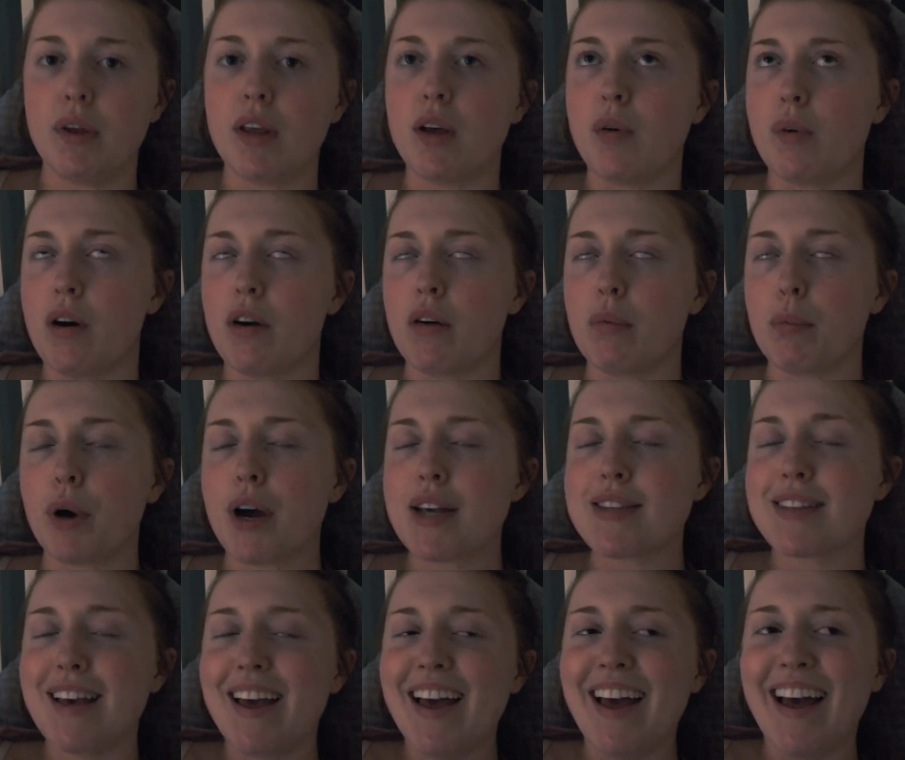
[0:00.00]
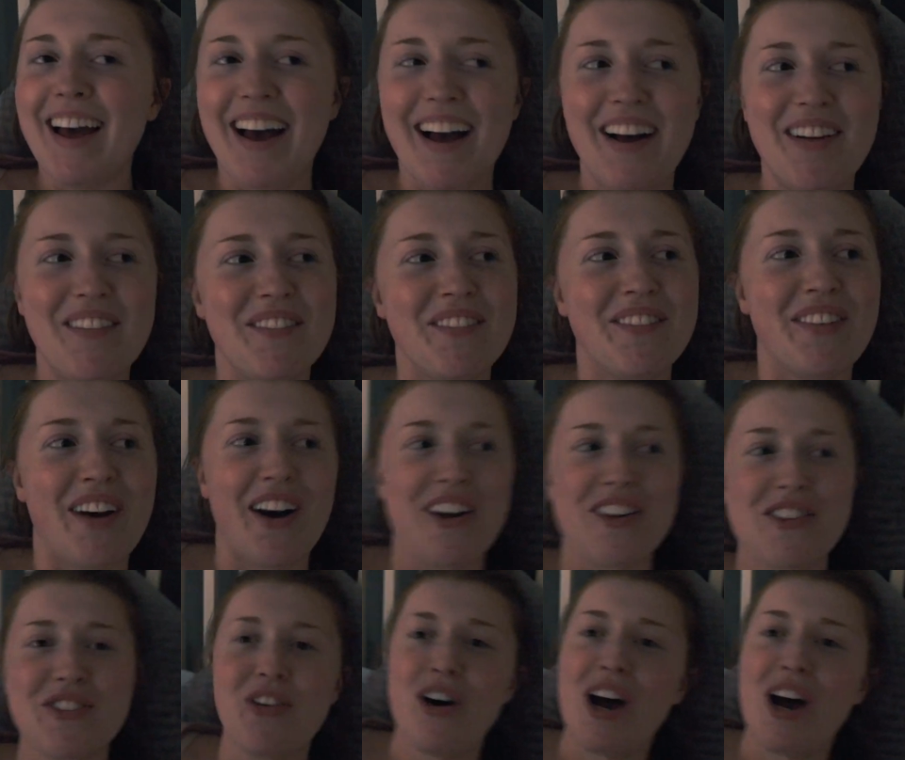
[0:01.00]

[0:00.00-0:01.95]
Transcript: You're welcome, guys. But I just